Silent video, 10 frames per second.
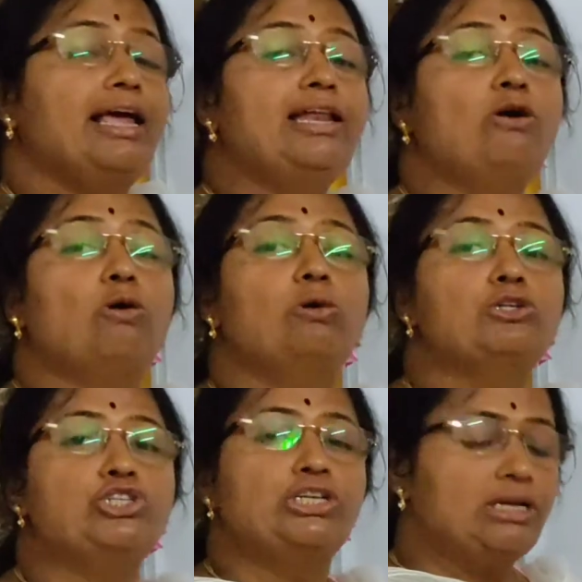an
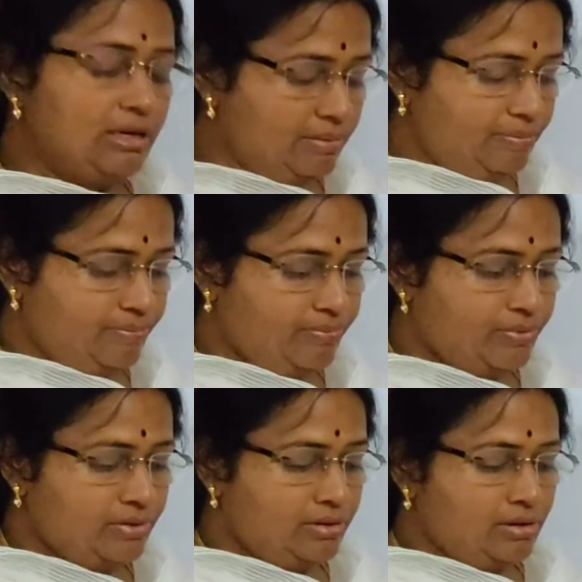ocean,
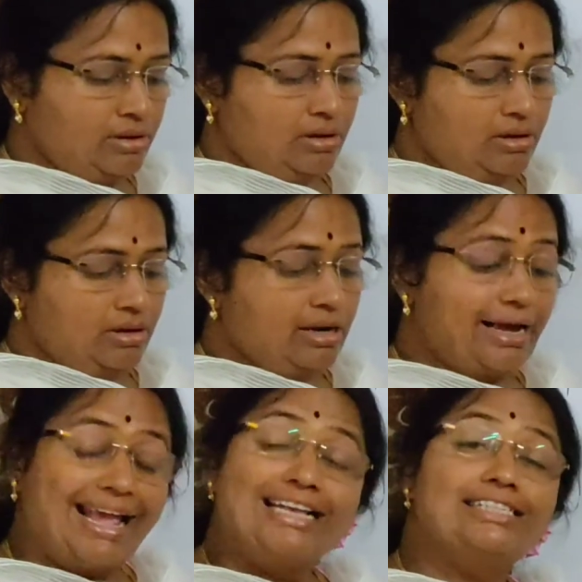
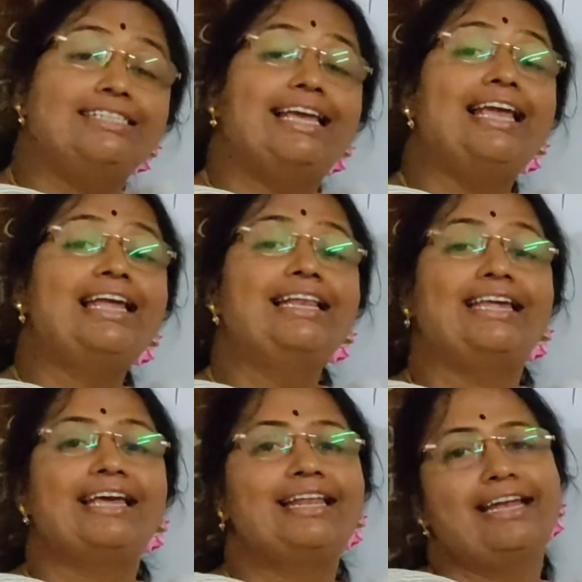a sea
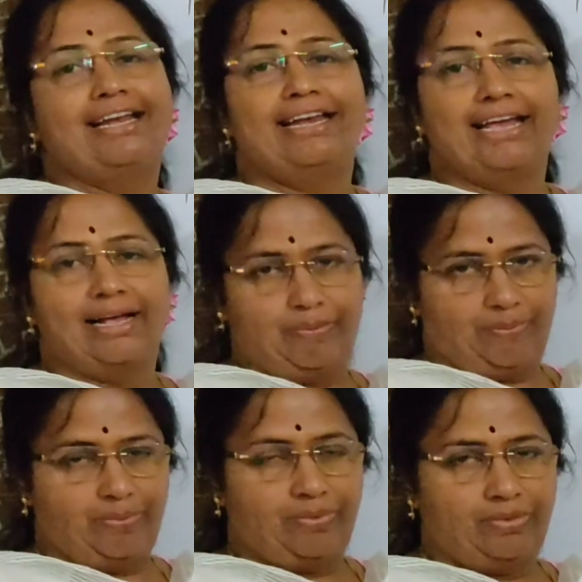near India.
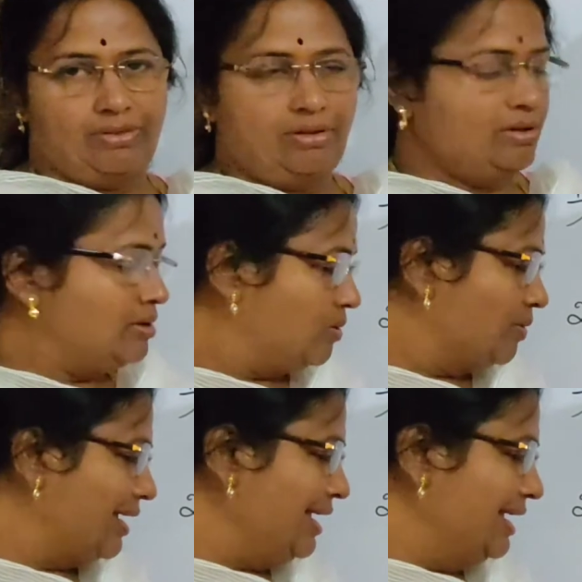
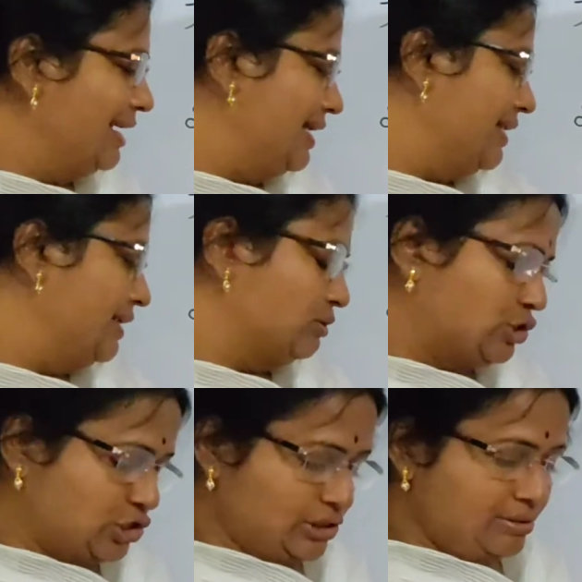Okay, Indian
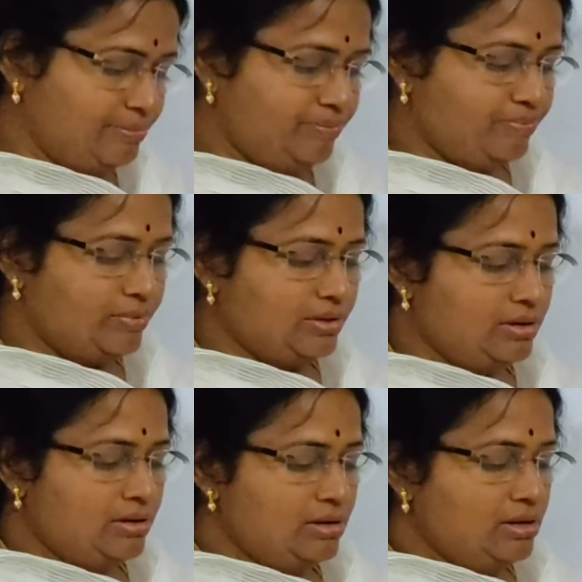Ocean.
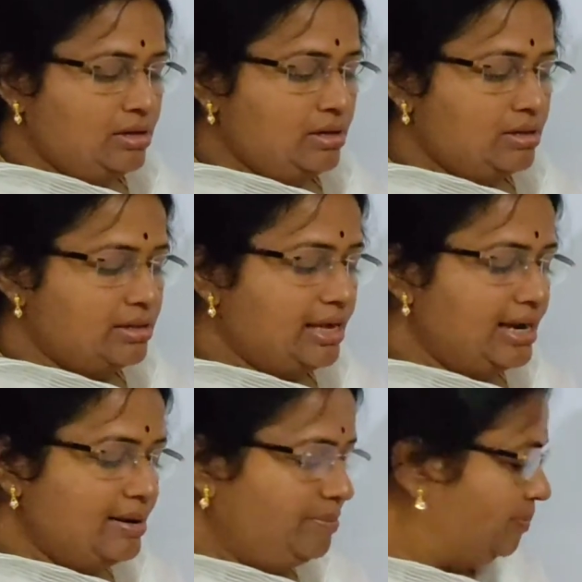
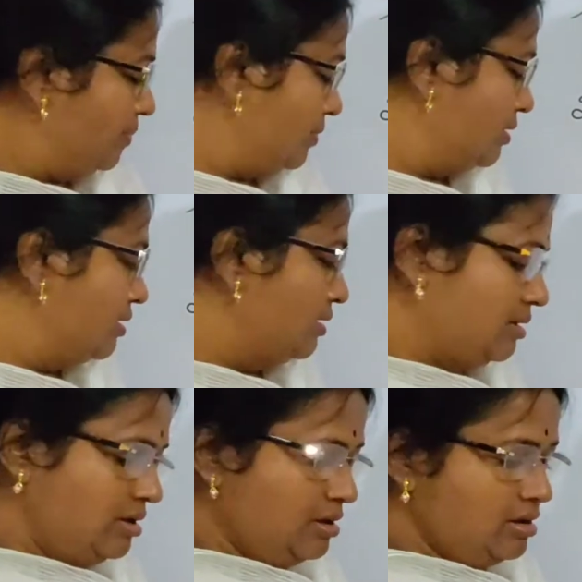Then
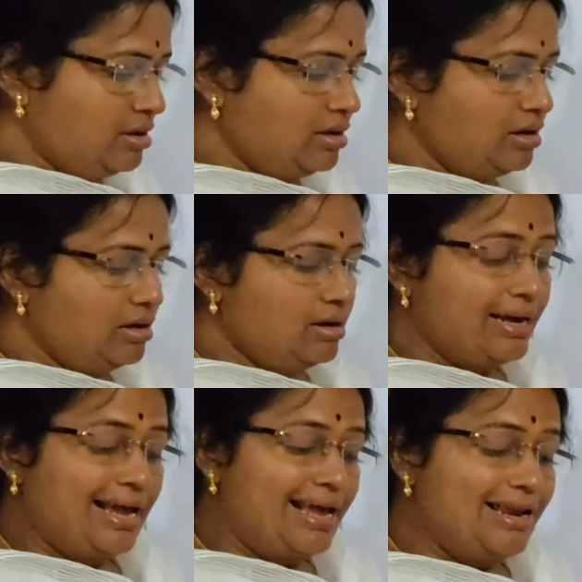
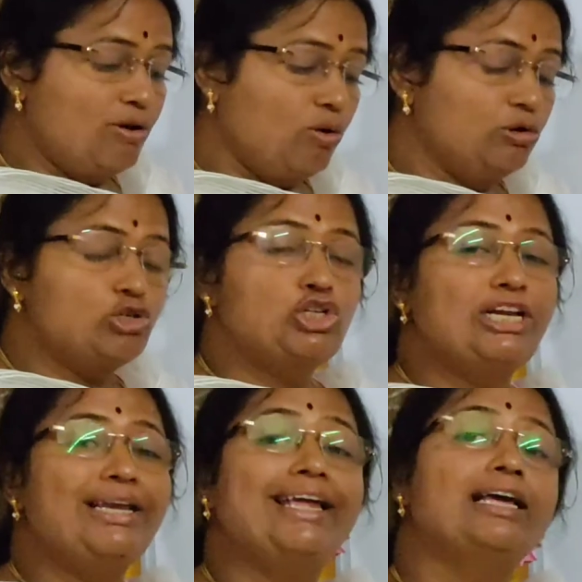an
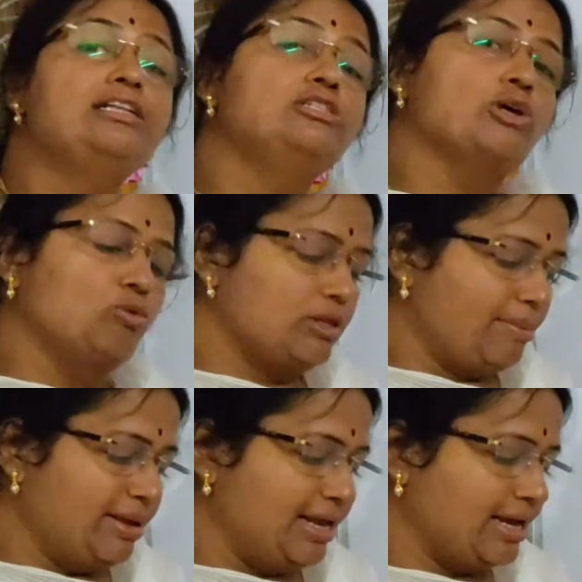ocean near South
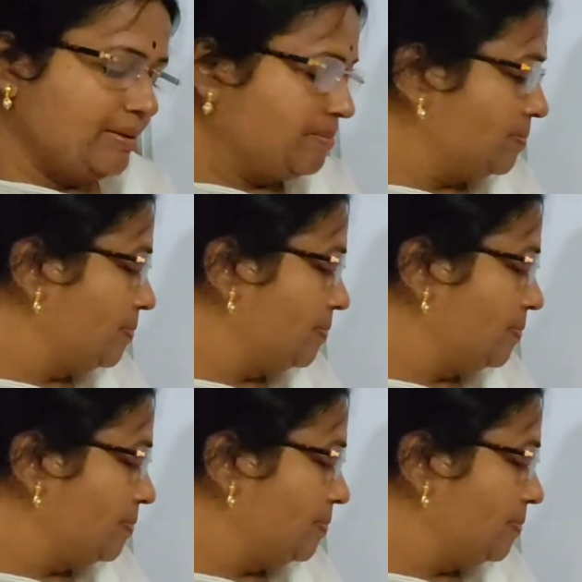America,